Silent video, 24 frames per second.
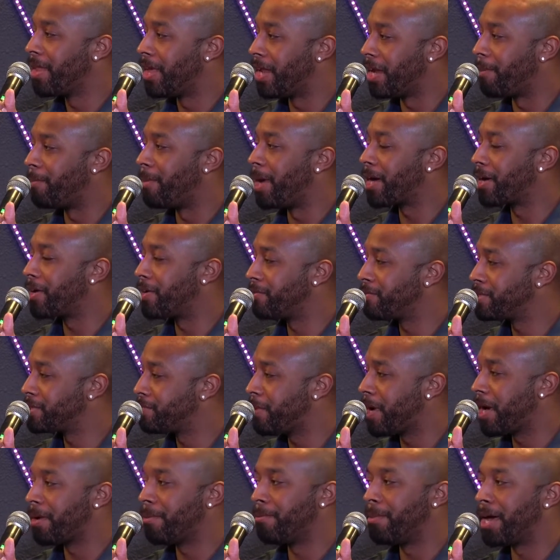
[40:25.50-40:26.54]
and I'm not gonna
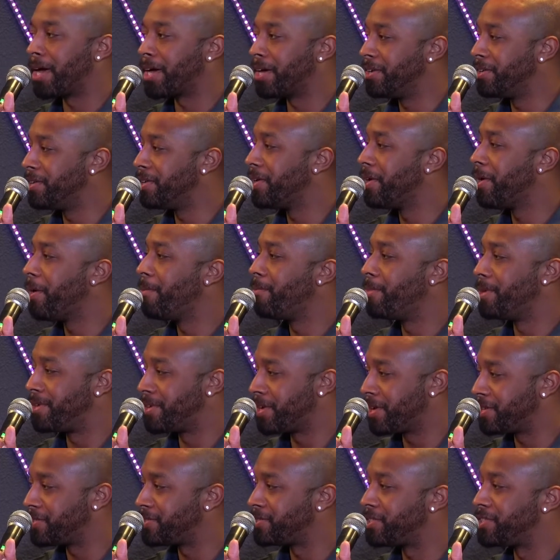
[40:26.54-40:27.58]
respond. I'm not gonna,
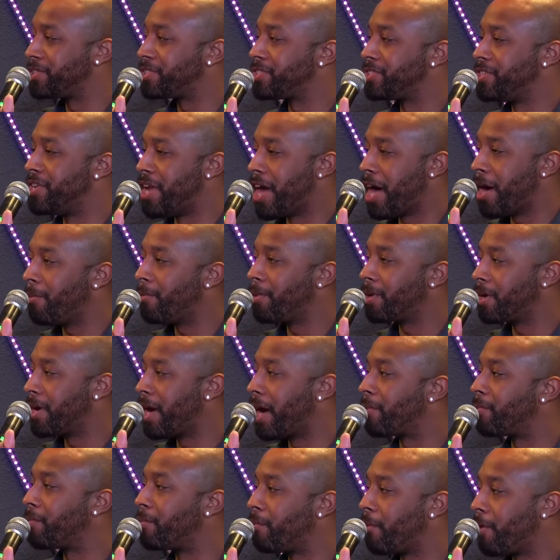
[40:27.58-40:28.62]
because it's not what
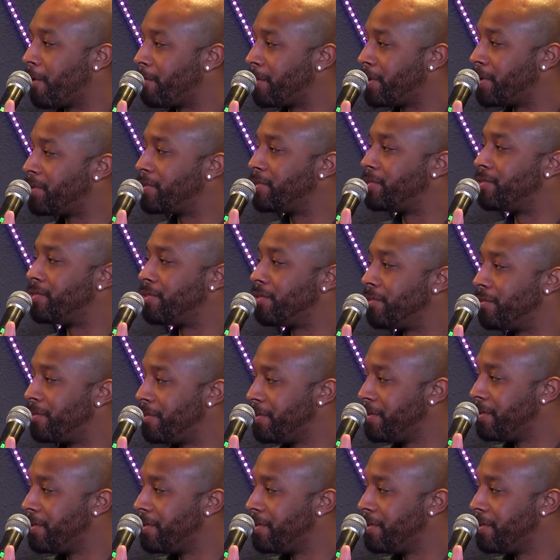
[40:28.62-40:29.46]
God would want me to do.